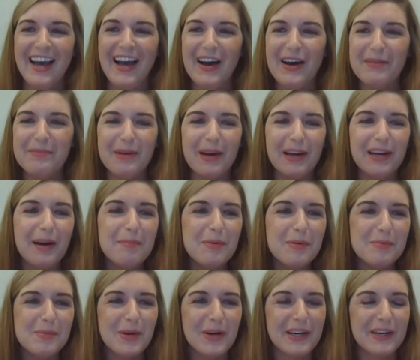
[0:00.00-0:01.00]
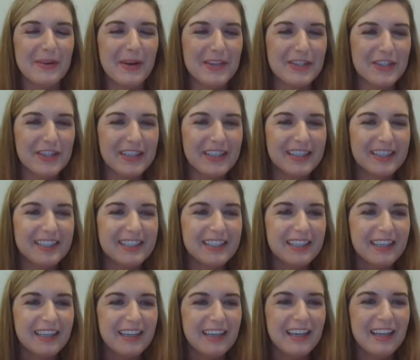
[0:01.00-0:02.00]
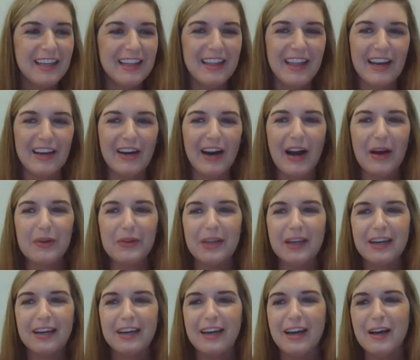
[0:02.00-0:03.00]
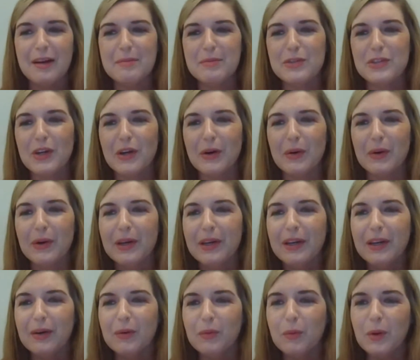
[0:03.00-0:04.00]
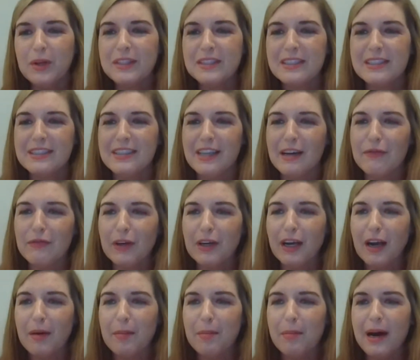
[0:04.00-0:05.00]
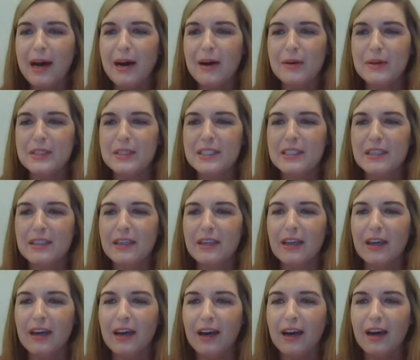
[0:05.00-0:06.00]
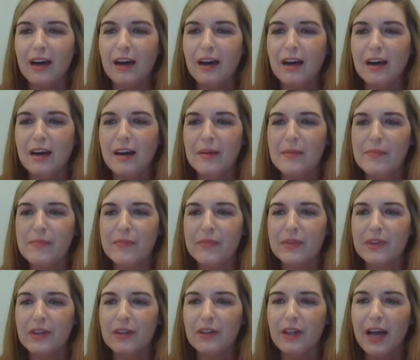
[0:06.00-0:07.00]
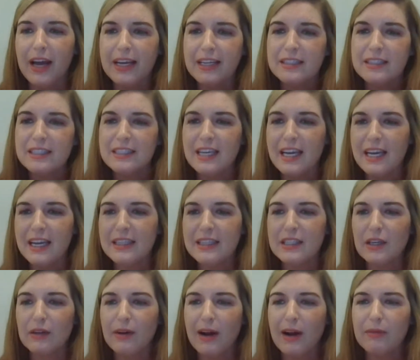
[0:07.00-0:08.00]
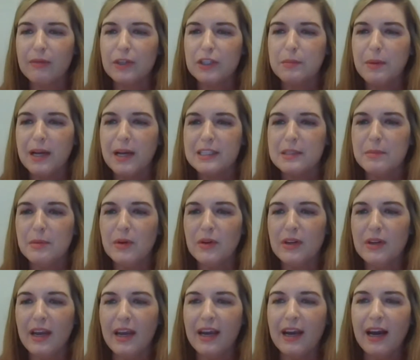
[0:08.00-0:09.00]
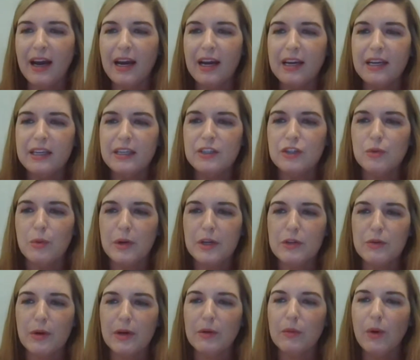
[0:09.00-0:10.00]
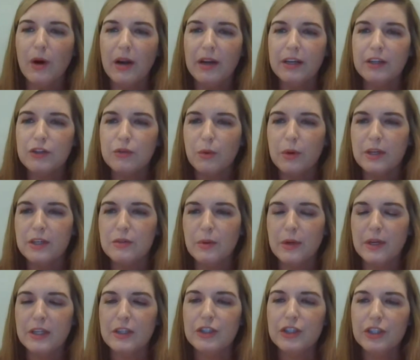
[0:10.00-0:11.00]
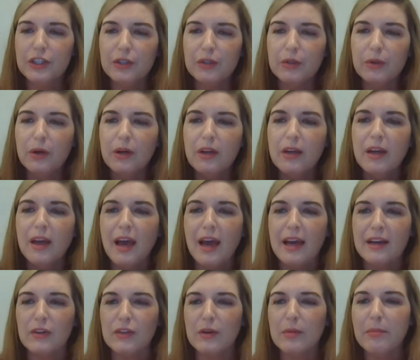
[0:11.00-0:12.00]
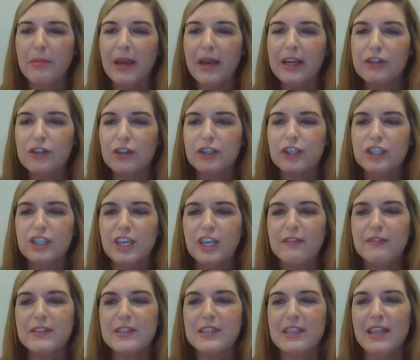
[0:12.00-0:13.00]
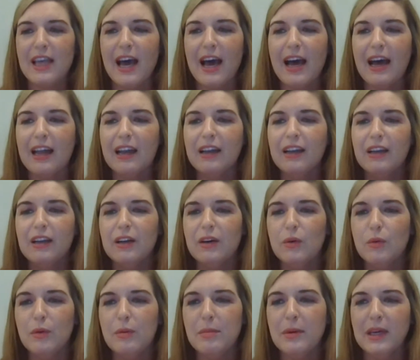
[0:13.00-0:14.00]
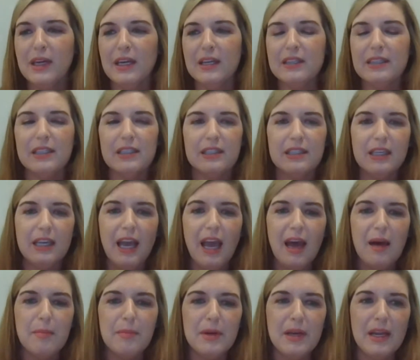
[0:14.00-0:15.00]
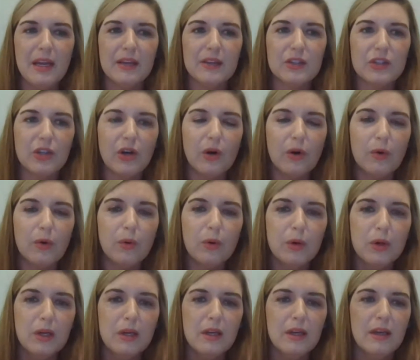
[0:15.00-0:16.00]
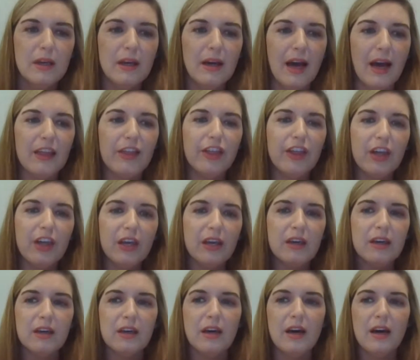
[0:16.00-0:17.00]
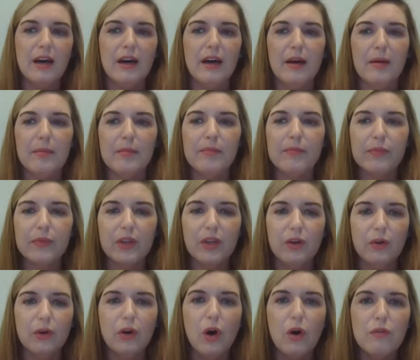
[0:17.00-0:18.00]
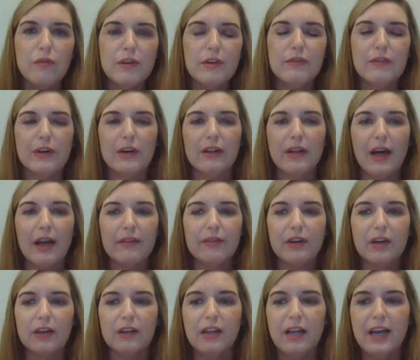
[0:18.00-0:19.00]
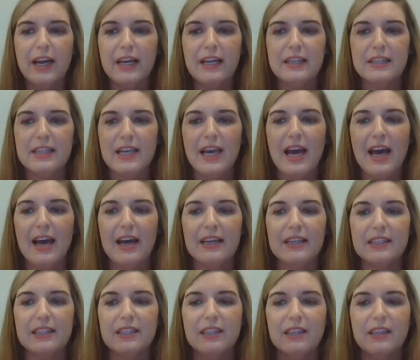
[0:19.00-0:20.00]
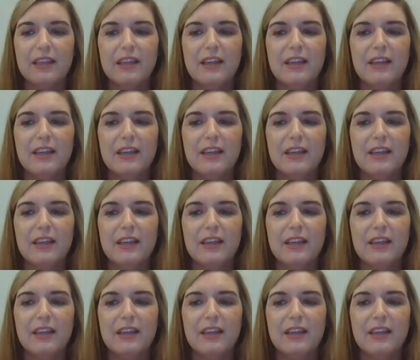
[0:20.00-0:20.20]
Um, a couple more questions that are out there. Um, so what's different about uh, client stance around responsible and A I in twenty twenty-one and twenty twenty-two? And are there major shifts that we begin to see happening? So I think, um, you know, COVID for a lot of our clients has